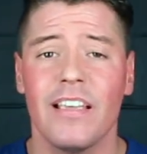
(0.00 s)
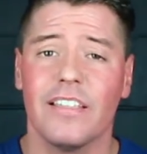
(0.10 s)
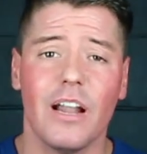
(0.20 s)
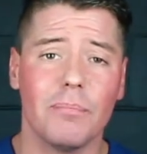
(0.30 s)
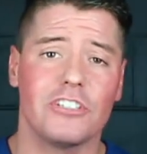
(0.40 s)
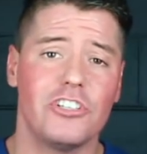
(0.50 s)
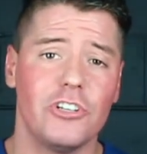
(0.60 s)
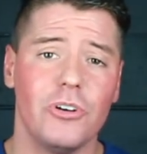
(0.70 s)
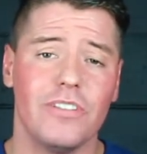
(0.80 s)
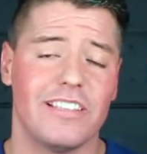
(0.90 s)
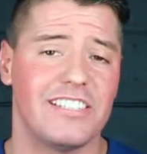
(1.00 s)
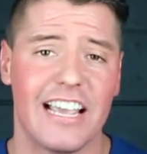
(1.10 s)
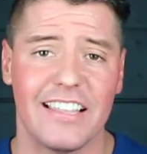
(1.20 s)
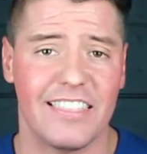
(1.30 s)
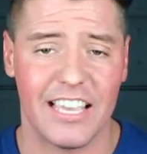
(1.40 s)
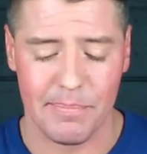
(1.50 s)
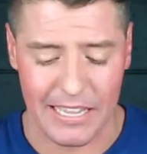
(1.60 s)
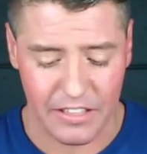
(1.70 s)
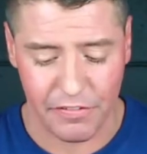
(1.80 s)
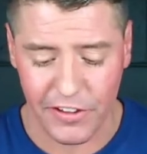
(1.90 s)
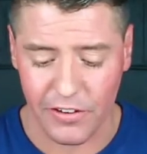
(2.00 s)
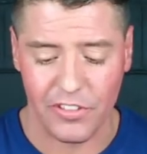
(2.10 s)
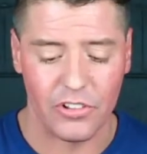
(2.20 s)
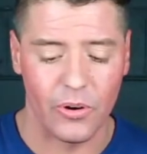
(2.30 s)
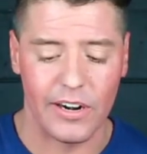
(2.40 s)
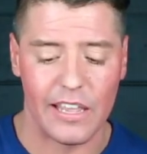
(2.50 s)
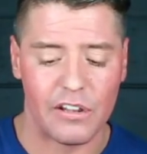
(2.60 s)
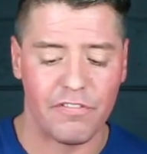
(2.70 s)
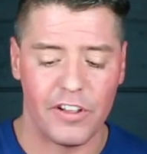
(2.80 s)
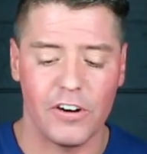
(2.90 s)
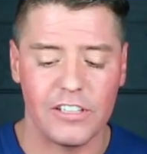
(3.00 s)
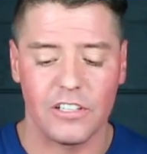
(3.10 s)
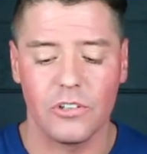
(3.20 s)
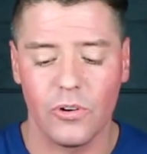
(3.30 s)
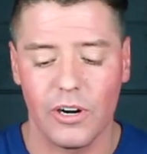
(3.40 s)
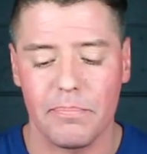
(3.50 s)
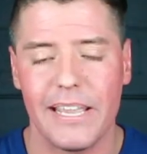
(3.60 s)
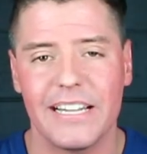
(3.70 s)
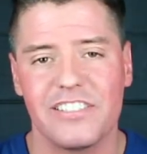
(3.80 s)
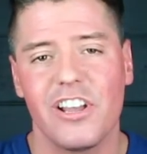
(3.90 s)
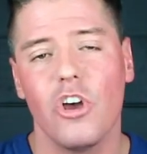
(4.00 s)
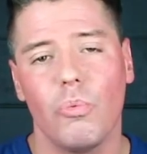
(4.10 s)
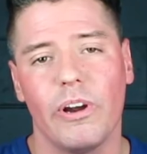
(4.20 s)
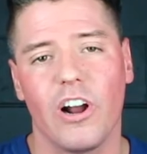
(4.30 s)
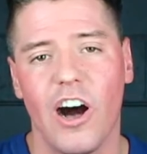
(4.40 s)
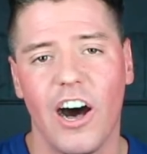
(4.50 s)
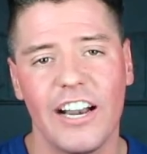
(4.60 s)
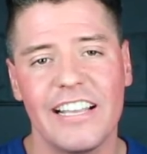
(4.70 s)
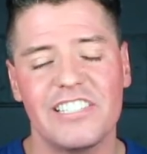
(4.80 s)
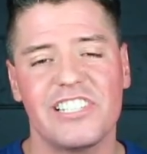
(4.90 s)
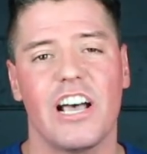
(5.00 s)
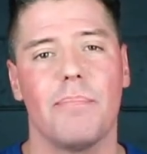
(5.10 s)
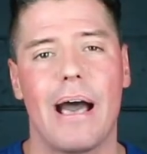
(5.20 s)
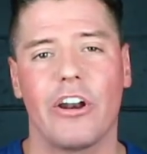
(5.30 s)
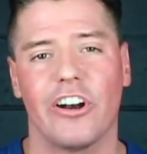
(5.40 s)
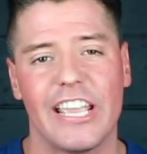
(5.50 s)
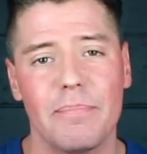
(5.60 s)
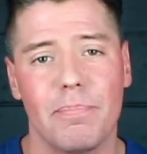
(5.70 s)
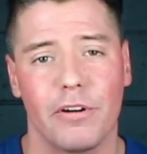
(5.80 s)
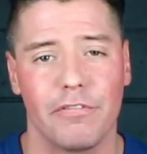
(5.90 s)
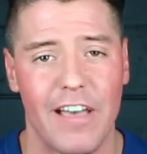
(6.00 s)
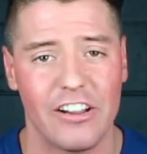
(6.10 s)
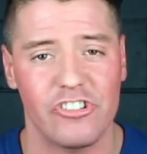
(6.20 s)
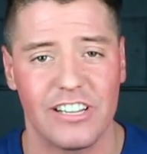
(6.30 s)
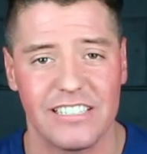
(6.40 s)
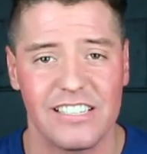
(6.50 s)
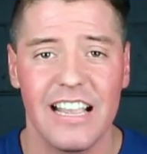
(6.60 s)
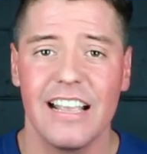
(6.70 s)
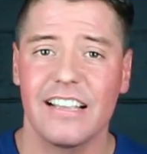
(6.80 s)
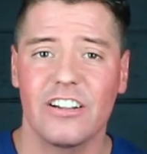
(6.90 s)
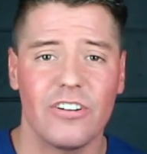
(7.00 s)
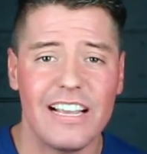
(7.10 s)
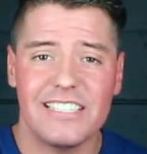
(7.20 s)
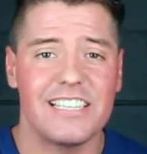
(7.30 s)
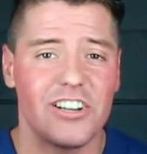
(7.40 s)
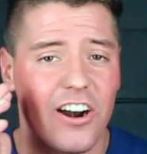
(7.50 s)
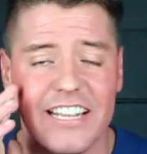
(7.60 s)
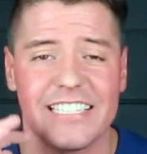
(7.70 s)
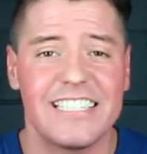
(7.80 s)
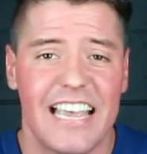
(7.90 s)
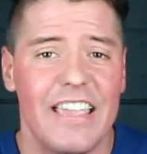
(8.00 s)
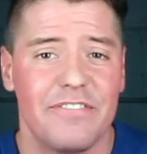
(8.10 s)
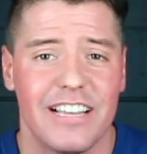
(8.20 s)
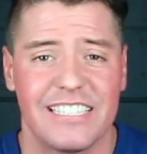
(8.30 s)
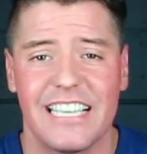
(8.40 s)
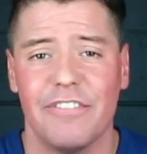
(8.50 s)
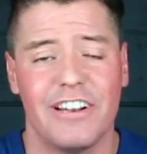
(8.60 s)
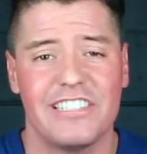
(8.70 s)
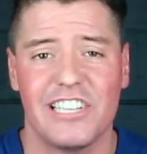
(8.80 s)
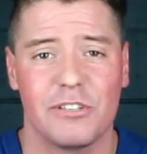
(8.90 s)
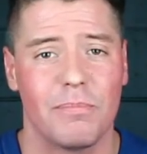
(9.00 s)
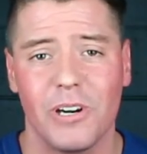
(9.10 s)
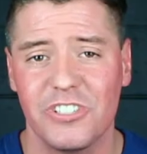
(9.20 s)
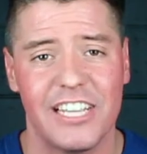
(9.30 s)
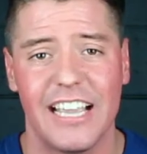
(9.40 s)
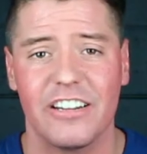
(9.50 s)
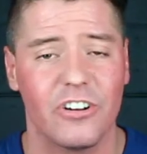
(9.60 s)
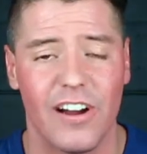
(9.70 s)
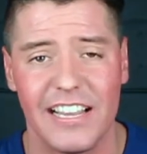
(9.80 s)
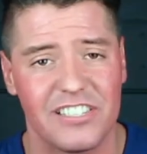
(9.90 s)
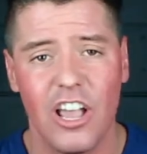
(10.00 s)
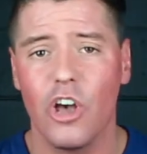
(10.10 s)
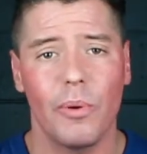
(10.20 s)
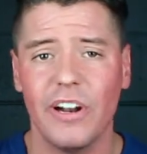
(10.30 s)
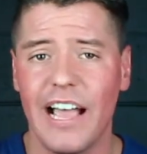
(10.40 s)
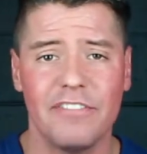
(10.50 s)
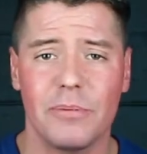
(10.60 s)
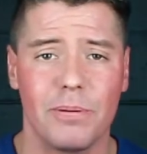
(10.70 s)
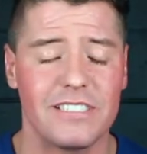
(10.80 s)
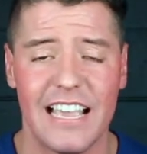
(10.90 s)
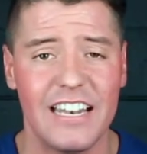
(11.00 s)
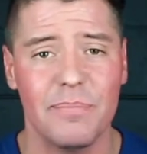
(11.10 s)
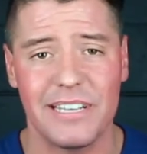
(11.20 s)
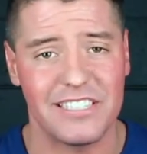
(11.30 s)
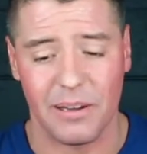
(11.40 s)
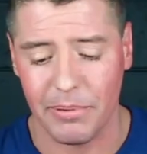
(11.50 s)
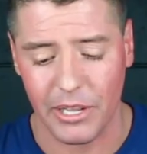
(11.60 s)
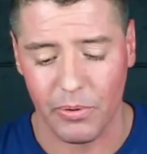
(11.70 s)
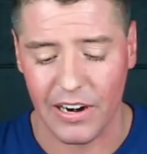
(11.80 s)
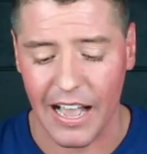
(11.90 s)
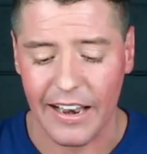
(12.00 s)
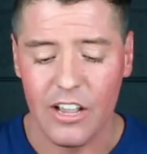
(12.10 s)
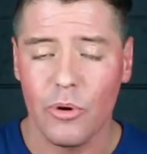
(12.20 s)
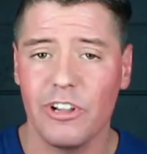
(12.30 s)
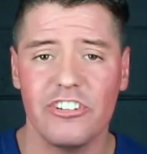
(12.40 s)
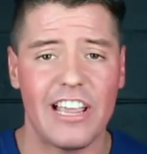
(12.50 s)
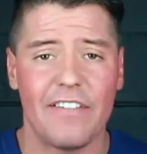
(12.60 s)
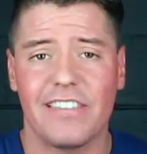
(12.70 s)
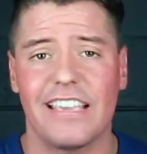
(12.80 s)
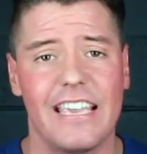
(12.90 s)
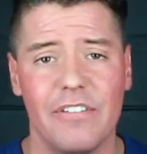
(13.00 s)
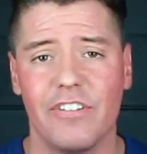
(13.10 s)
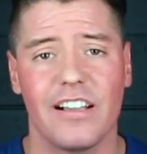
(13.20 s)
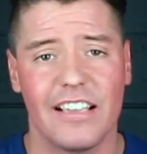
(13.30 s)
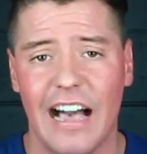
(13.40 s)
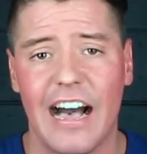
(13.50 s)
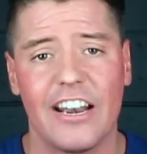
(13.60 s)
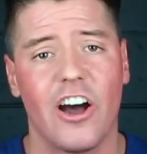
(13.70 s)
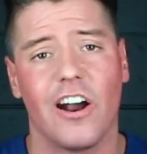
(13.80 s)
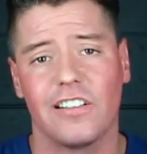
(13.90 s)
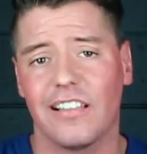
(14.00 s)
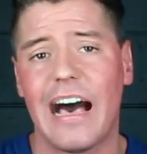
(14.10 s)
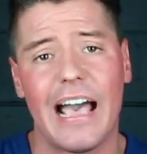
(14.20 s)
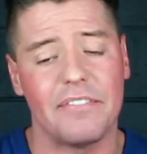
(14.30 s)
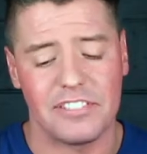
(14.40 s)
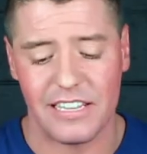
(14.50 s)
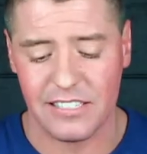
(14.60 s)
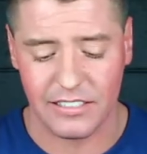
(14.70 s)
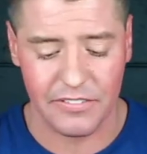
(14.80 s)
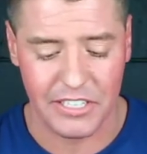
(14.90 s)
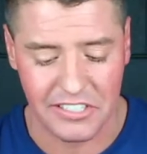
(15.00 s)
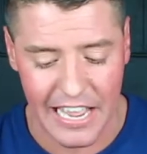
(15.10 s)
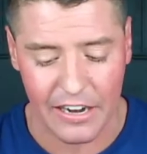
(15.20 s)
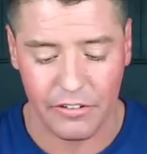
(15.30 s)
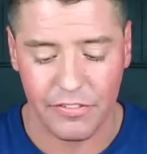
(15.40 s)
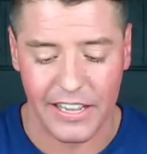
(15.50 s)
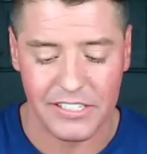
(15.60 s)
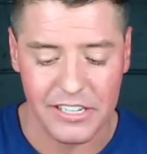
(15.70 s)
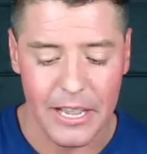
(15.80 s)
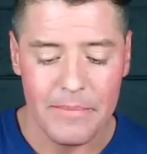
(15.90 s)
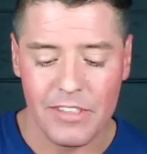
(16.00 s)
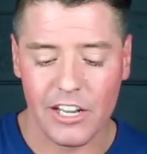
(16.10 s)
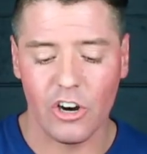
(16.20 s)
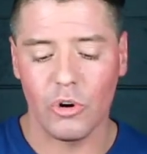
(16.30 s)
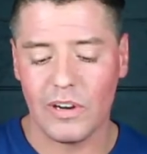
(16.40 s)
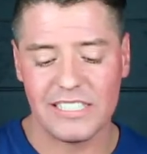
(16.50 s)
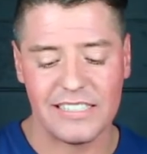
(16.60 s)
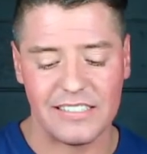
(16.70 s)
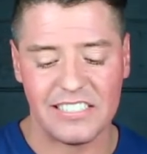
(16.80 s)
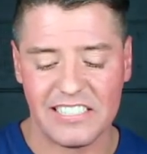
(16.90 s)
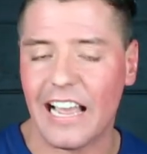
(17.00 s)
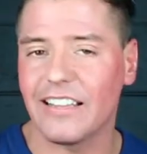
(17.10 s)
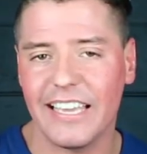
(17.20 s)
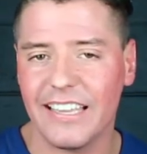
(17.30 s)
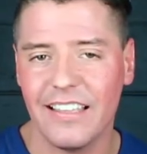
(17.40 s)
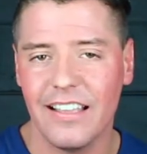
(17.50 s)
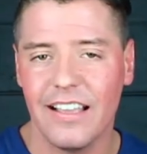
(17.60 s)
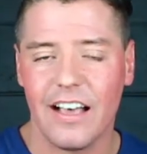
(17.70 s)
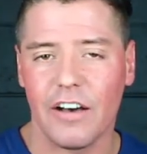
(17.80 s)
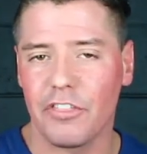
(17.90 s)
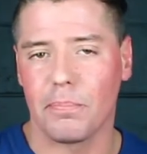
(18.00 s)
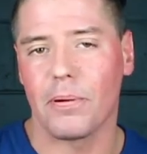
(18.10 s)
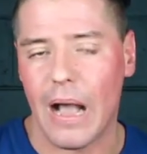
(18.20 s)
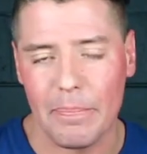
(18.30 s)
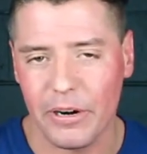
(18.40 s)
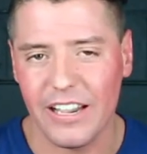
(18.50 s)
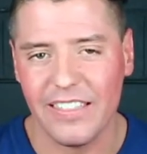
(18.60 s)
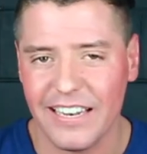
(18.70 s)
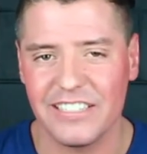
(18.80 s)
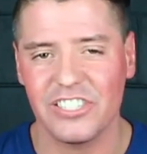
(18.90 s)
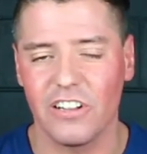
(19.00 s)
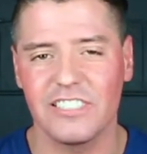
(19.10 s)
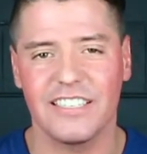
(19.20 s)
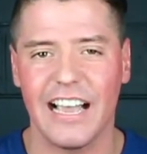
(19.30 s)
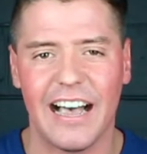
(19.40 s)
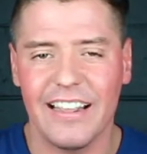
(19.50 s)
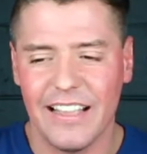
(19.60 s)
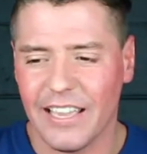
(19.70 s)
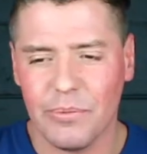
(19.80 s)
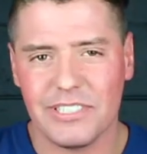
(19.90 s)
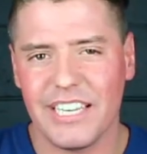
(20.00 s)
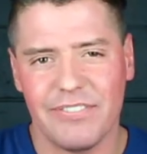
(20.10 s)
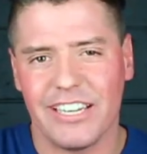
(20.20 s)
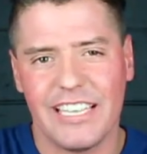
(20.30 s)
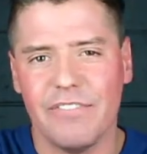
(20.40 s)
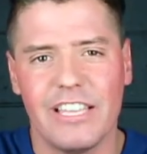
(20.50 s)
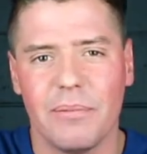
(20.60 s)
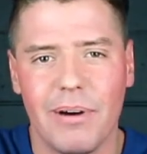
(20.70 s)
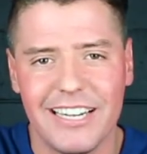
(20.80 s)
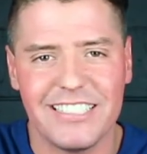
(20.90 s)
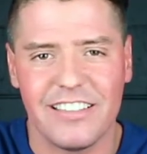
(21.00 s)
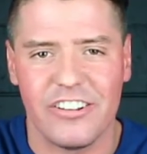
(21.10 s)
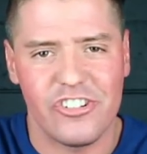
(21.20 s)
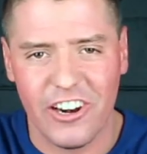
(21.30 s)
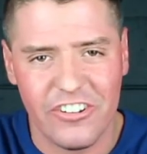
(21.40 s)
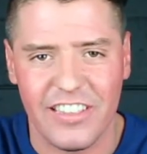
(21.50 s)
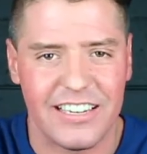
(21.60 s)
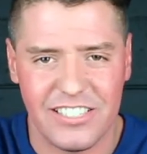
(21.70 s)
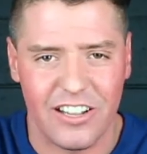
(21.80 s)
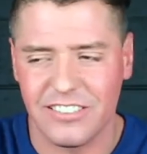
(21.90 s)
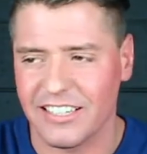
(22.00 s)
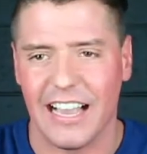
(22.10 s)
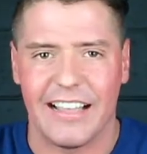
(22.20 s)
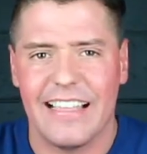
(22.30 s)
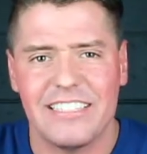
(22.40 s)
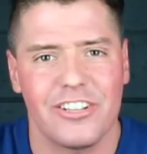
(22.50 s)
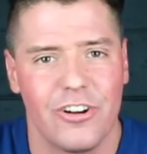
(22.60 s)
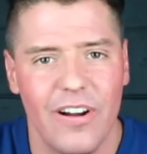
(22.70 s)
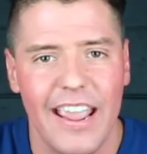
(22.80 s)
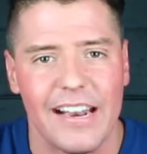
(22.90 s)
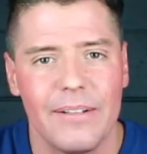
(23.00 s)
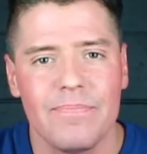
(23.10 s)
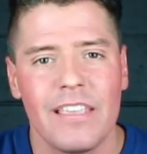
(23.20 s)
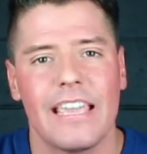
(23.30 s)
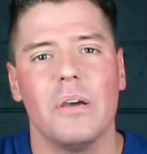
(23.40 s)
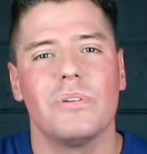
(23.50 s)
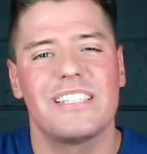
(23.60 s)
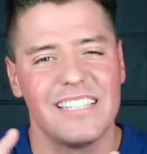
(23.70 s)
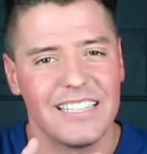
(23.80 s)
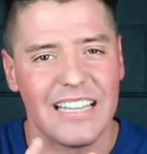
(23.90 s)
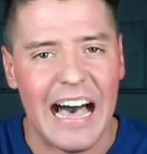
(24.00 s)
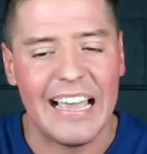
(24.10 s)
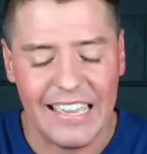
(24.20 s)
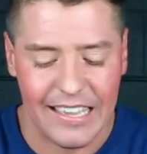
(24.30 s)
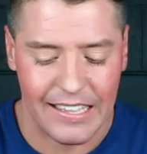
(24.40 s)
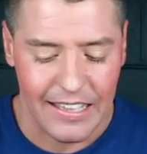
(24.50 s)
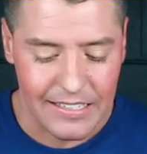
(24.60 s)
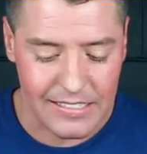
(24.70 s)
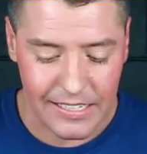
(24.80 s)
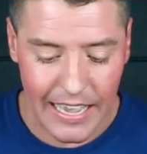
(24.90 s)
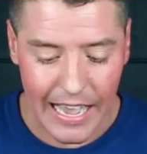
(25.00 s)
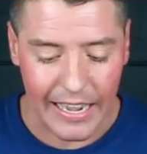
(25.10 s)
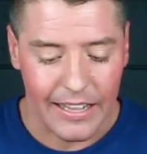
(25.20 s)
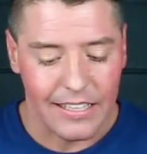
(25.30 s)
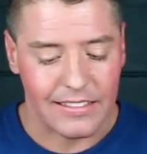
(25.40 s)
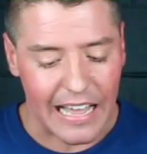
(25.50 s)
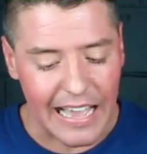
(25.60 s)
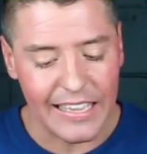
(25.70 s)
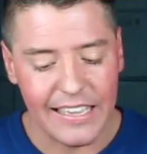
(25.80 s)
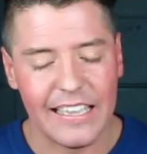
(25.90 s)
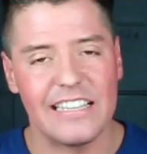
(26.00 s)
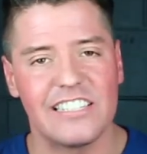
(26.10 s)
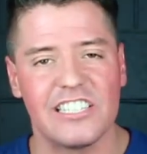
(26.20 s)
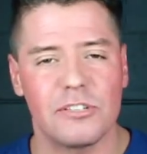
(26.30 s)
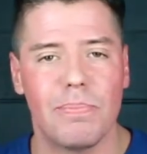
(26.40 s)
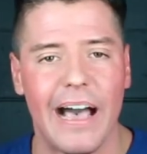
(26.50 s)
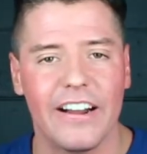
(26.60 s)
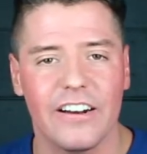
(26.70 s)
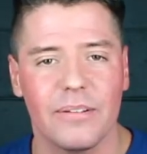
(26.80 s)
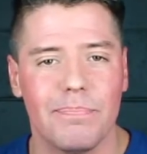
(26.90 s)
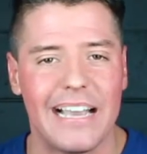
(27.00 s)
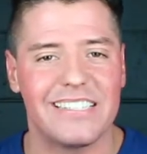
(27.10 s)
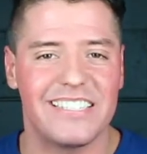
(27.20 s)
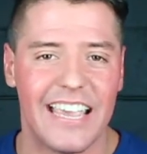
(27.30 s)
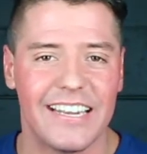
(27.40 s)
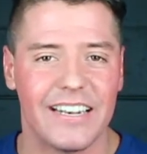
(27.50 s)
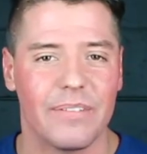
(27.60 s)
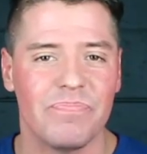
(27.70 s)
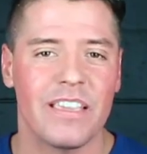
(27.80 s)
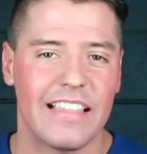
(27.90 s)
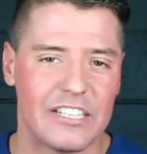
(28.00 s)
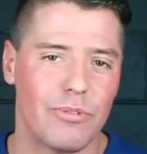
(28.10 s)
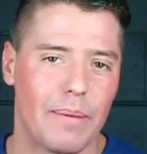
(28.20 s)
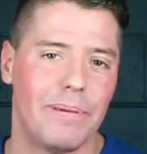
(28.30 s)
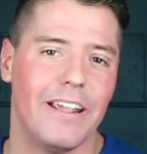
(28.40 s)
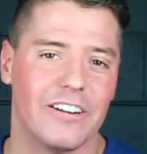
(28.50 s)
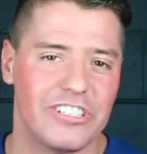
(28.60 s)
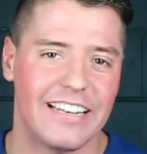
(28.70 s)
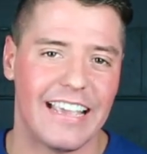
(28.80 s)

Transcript: Number two, the second thing about the fear of the Lord is fearing the Lord means we're honest about our imperfections. Christ has already saved us, given us his mercy and grace. We don't have to pretend to be somebody we're not. We just have to give God our lives as a living sacrifice. You know, it wasn't the selling of the property that insulted God. It wasn't even giving the money to the church that insulted God. That's great. It was the lying to God. Lying is inspired by Satan. That's why Peter said to